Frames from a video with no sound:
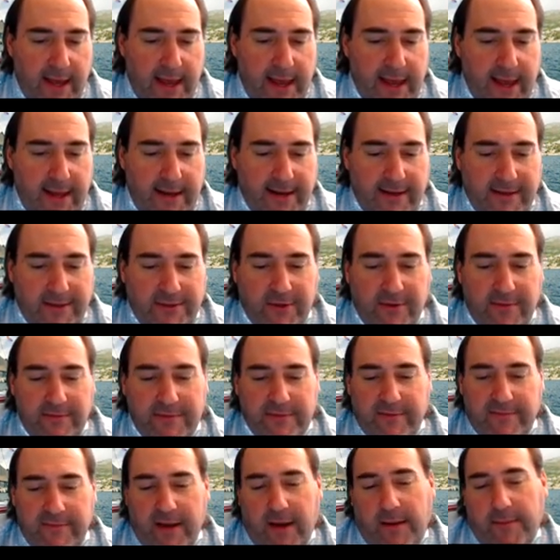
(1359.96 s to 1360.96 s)
And in
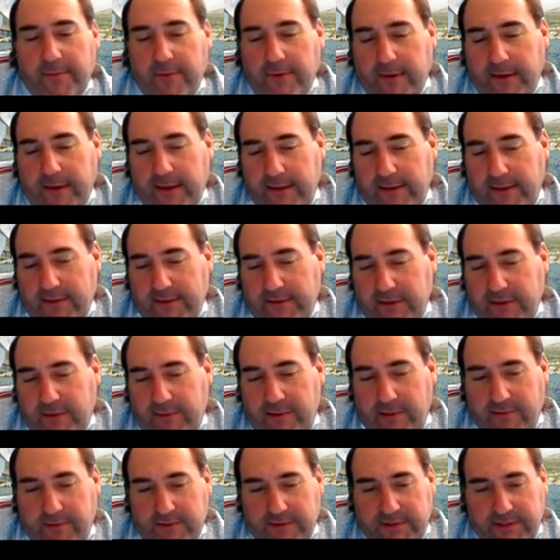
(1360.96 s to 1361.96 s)
terms of numbering, usually
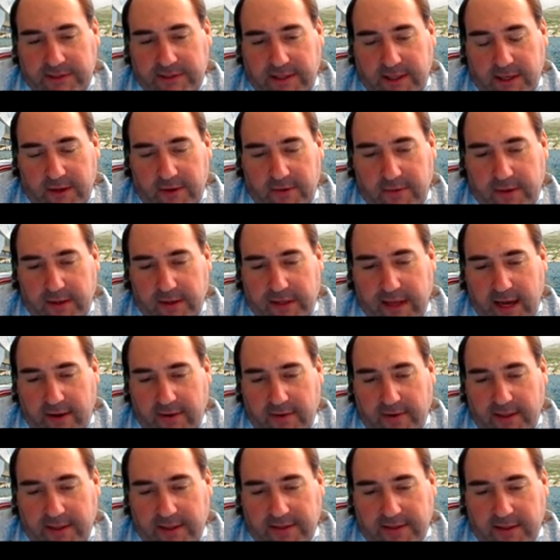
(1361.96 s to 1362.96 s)
people just go with
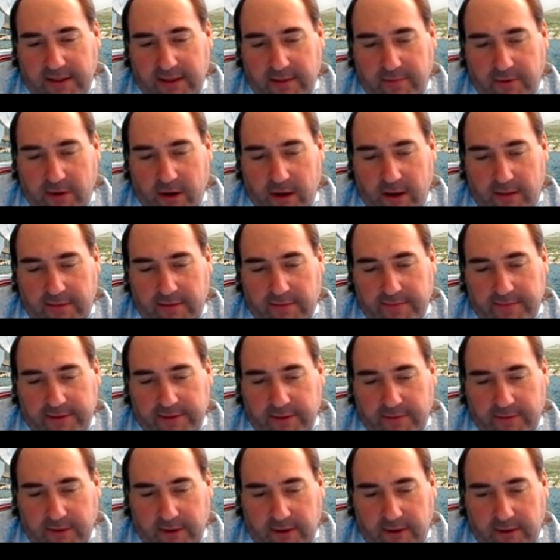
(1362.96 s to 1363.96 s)
how it is in the problem.
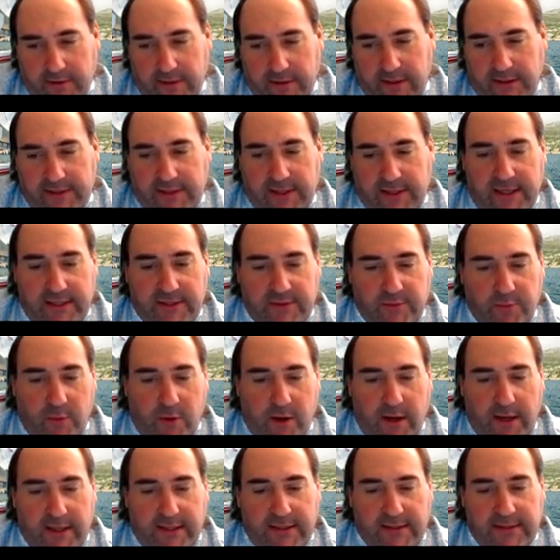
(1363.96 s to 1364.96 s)
So we'll call these guys
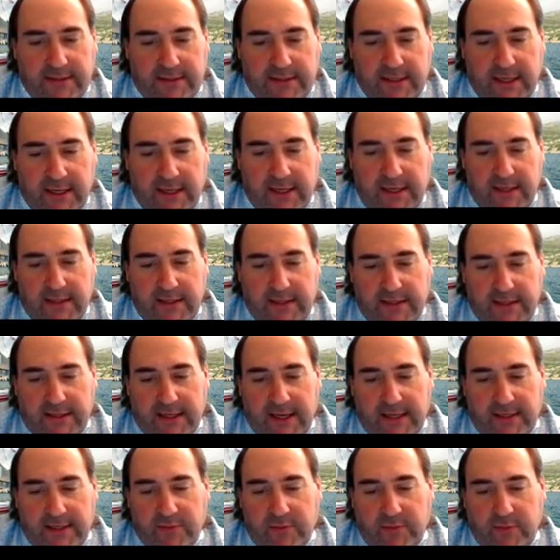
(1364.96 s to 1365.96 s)
ones. These
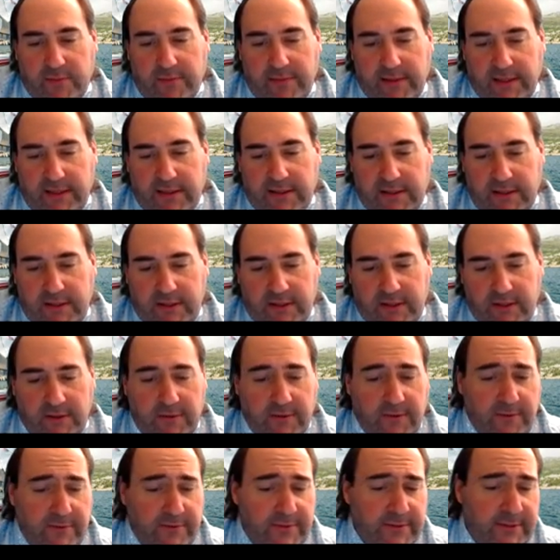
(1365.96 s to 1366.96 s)
guys will be
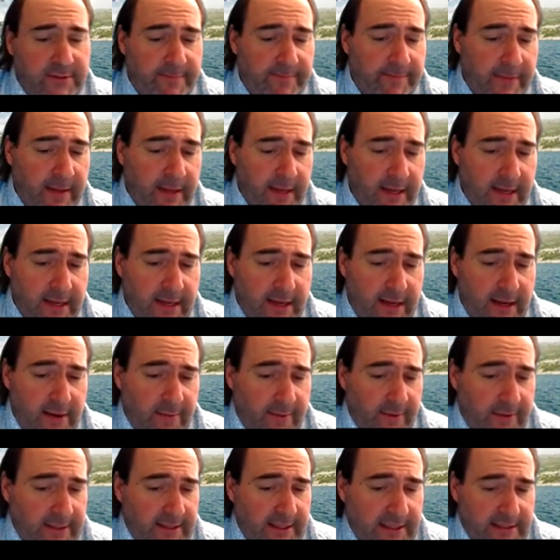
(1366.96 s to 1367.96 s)
twos. It
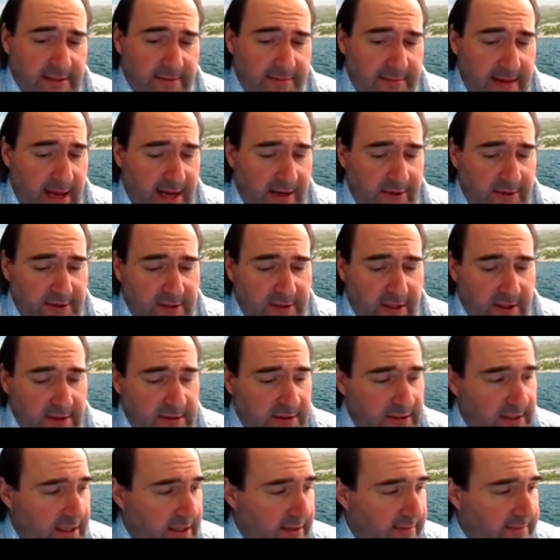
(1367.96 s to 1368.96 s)
really doesn't matter as long
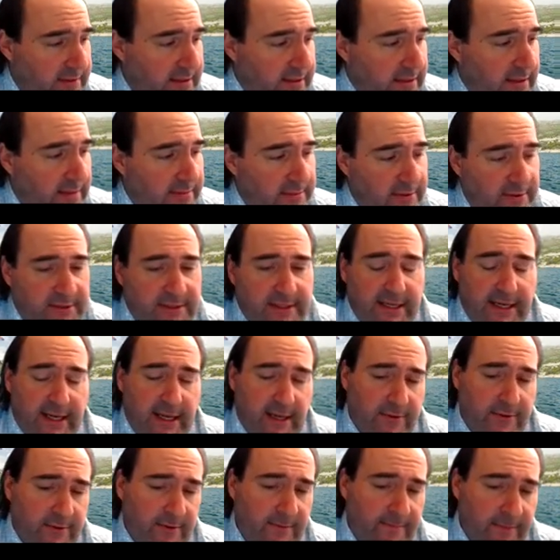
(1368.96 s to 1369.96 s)
as you keep the numbers
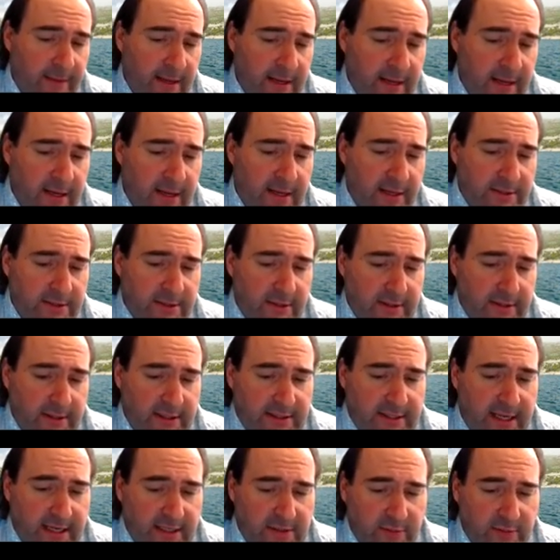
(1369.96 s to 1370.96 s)
together. So in
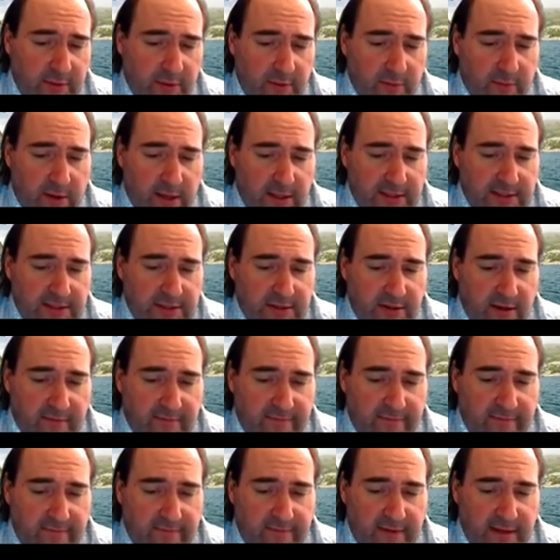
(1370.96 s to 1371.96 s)
this case, we want to
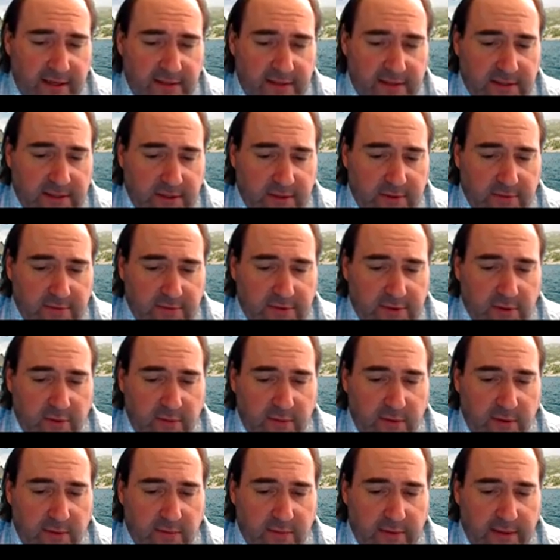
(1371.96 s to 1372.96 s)
solve for V2. So
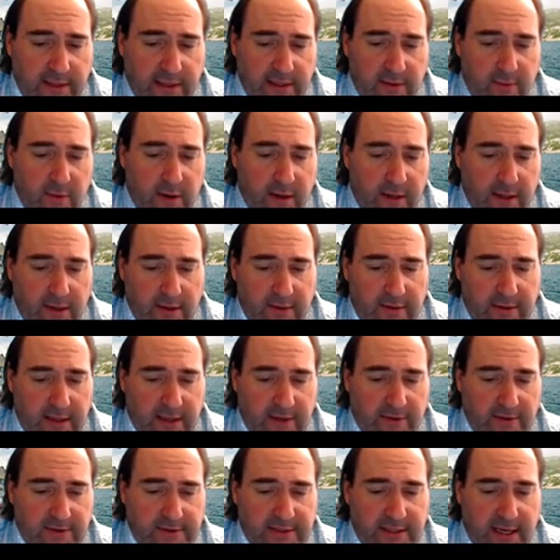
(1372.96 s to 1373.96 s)
when we want to go to the
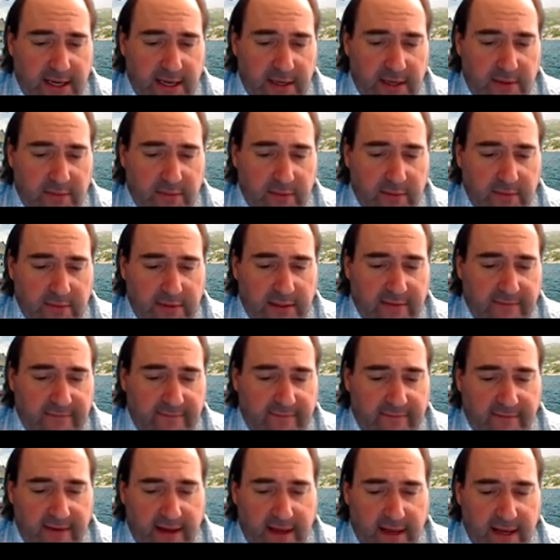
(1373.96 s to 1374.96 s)
other side, we would
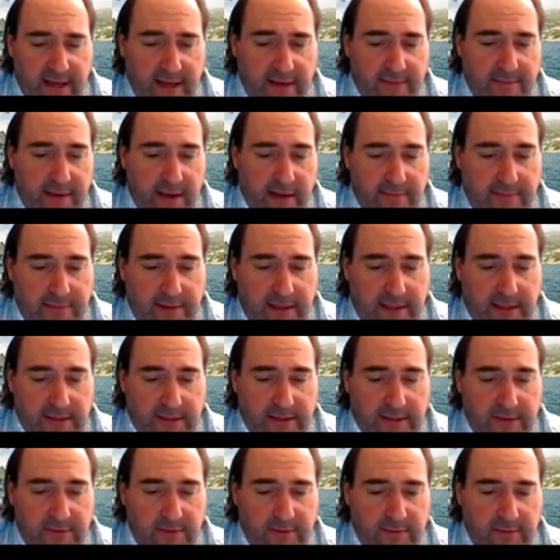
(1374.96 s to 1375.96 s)
divide by
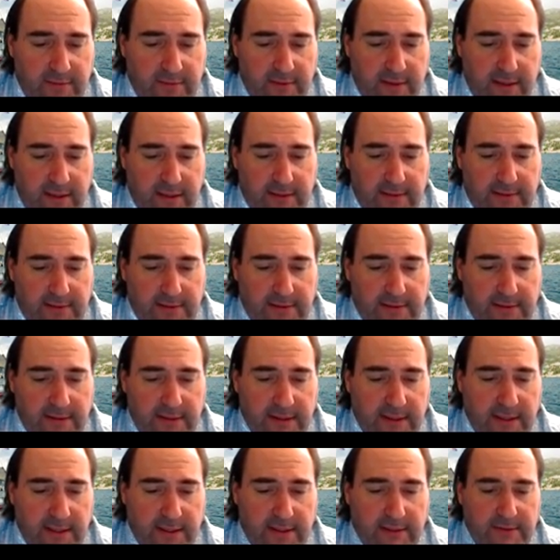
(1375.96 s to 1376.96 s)
P2, right?
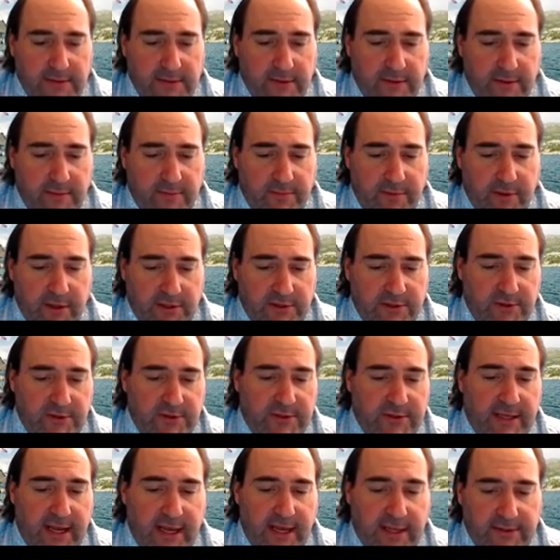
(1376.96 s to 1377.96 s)
So the
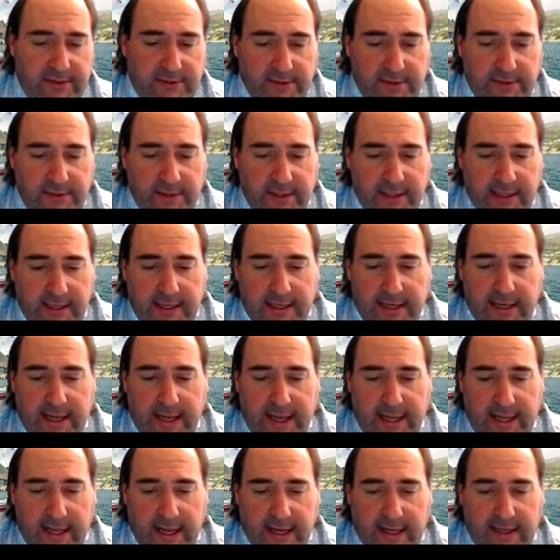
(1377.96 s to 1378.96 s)
pressures cancel.
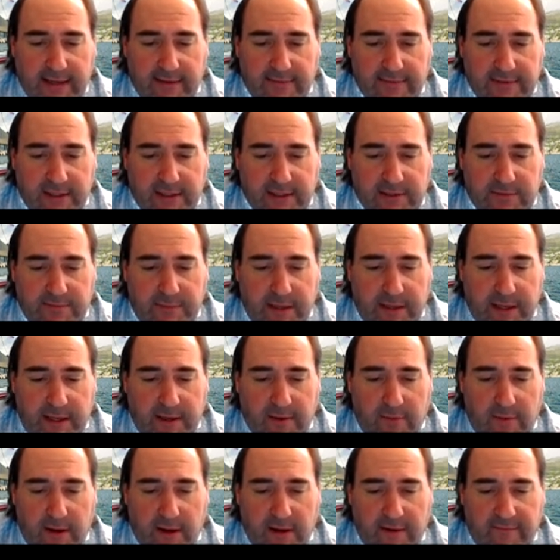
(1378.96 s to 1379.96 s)
And that gives us
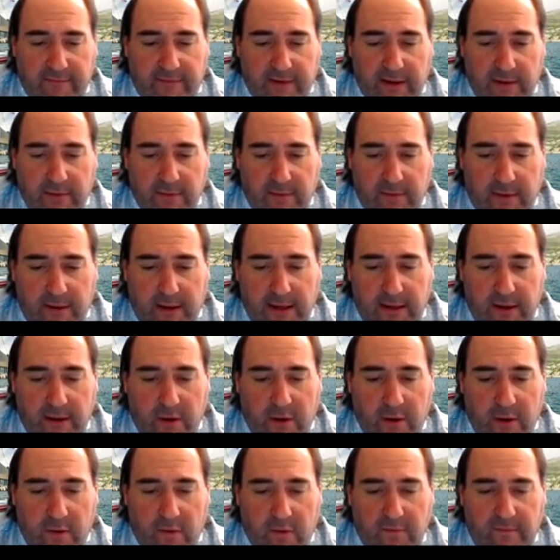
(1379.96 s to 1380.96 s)
P1 V1
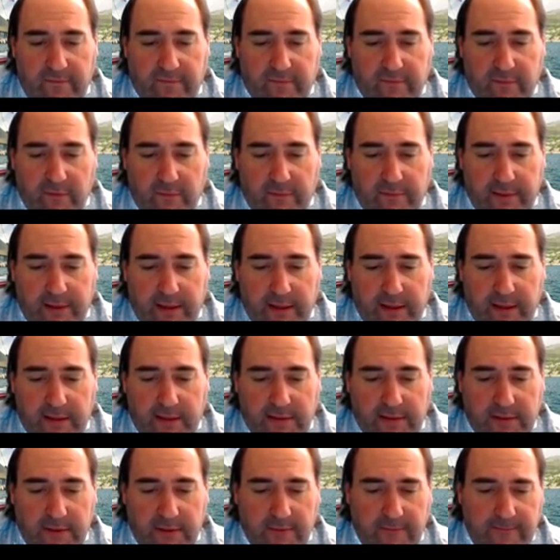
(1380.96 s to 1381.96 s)
over
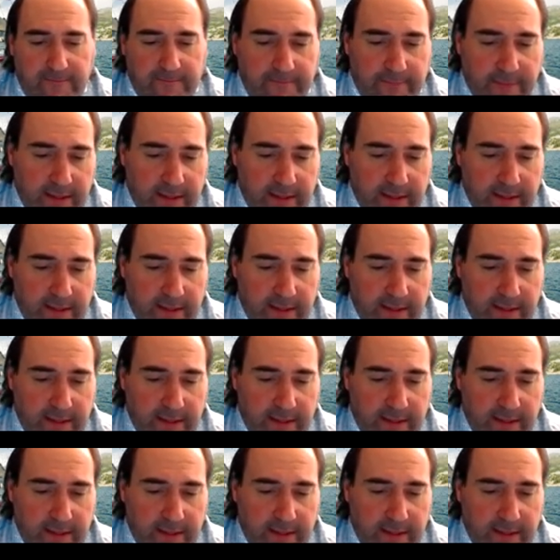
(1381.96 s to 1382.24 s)
P2.